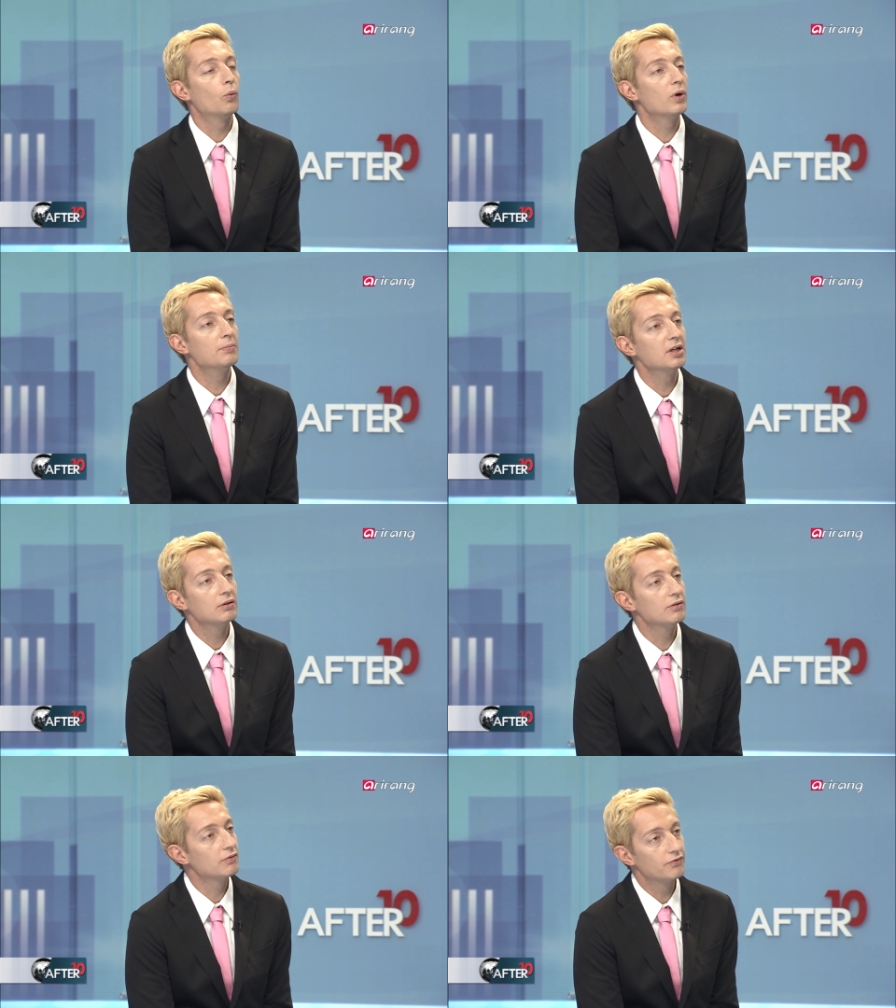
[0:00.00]
women
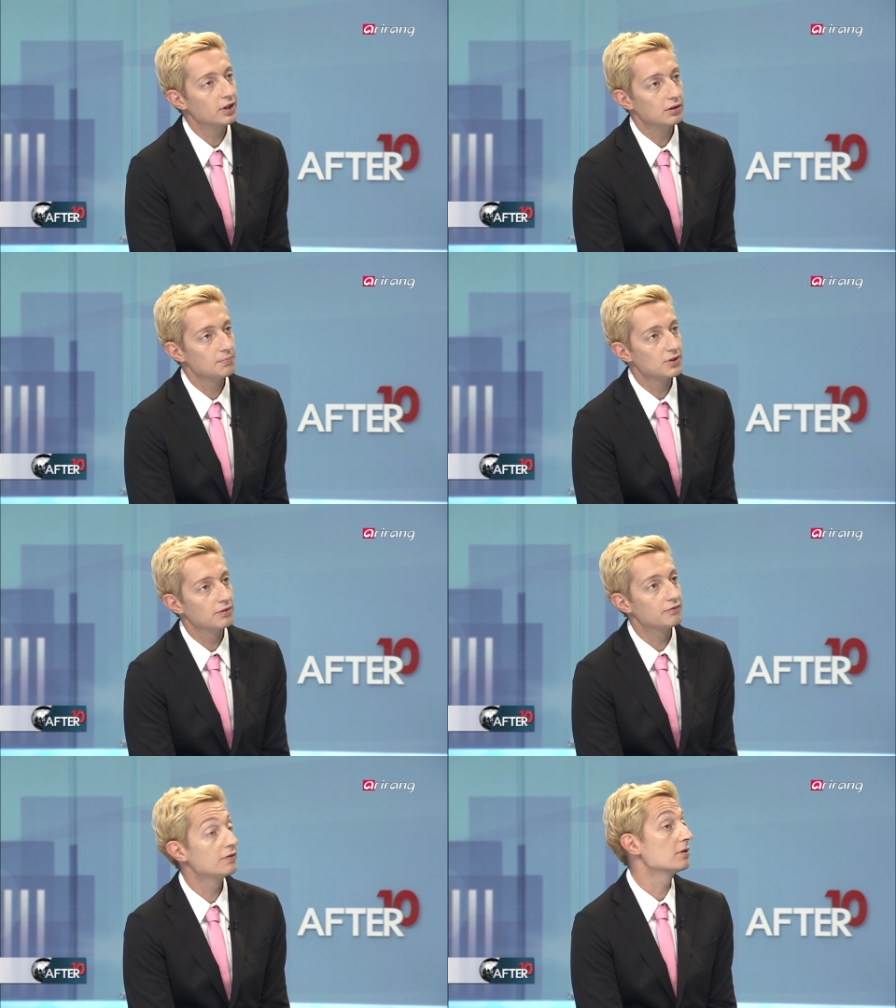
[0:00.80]
who are victims
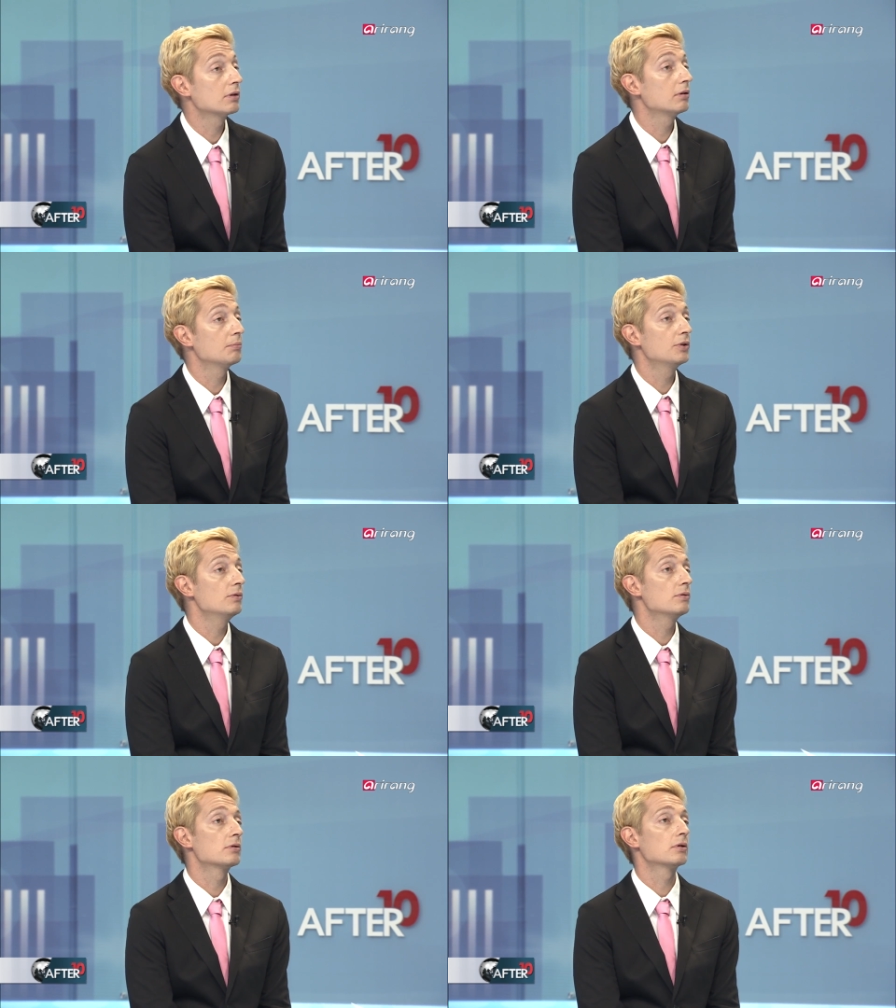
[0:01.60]
of physical abuse,